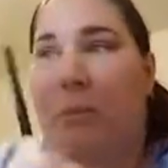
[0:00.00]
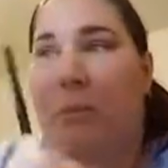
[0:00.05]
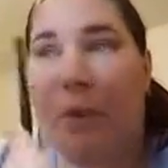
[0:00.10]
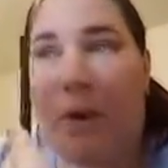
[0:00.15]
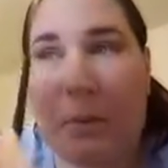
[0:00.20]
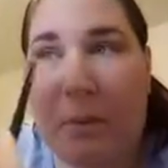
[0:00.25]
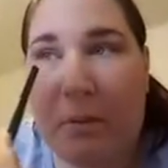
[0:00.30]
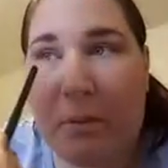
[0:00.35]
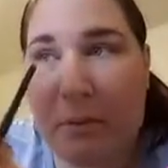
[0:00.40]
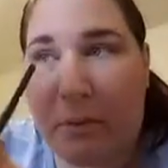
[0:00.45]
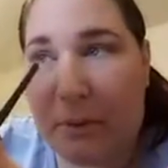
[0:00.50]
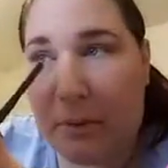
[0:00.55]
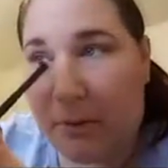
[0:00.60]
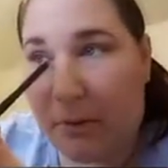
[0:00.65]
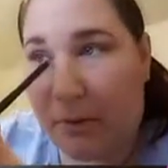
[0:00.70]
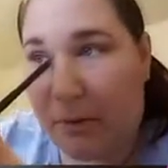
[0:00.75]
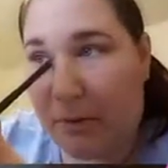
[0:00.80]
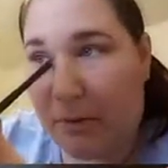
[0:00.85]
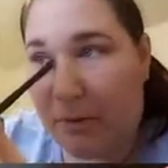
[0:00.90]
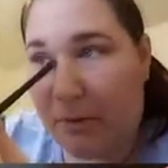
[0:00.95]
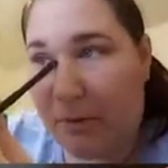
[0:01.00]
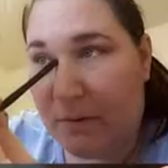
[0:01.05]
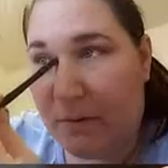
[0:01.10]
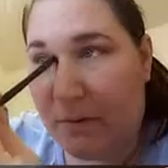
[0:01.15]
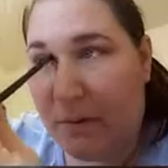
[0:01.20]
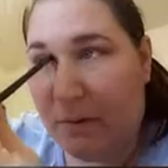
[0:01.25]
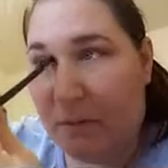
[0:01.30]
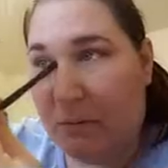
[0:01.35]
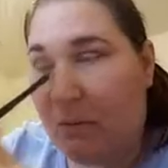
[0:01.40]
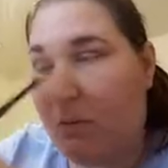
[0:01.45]
probably not
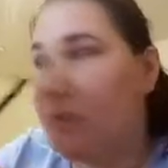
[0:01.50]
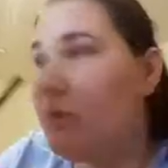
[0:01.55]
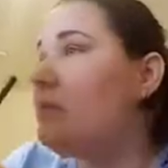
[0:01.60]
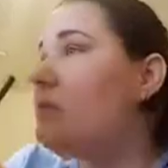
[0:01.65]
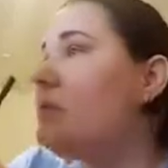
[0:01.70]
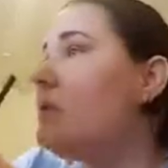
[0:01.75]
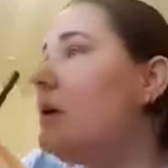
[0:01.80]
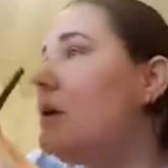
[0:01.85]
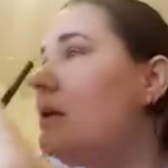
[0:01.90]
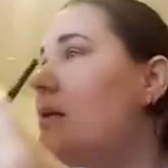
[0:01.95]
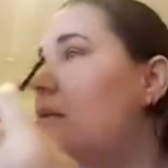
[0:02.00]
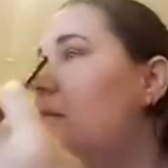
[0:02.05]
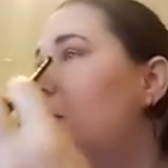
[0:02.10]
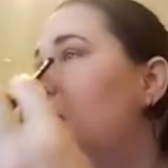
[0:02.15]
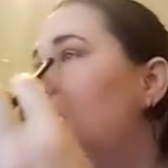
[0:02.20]
seeing both sides